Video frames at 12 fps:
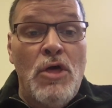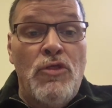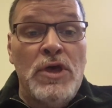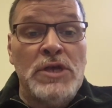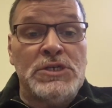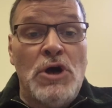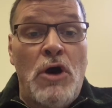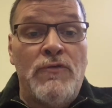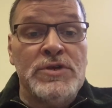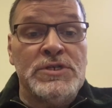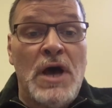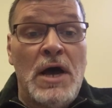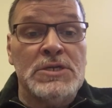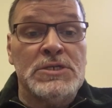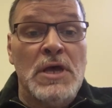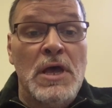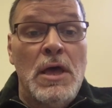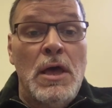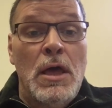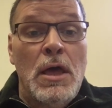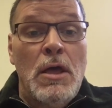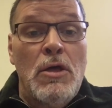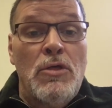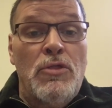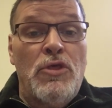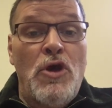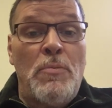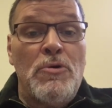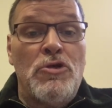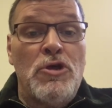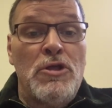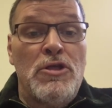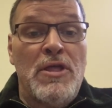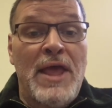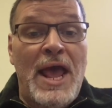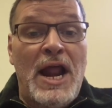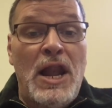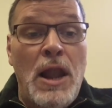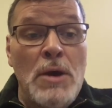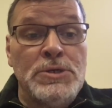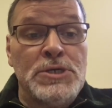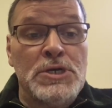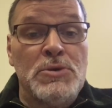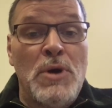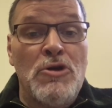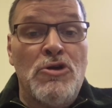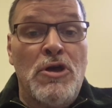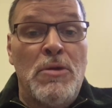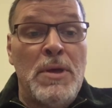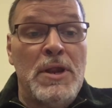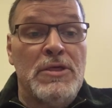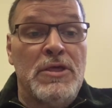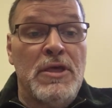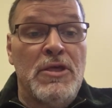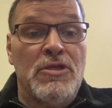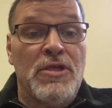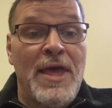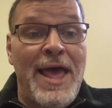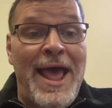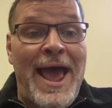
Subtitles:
this offers us the opportunity to get closer to our communities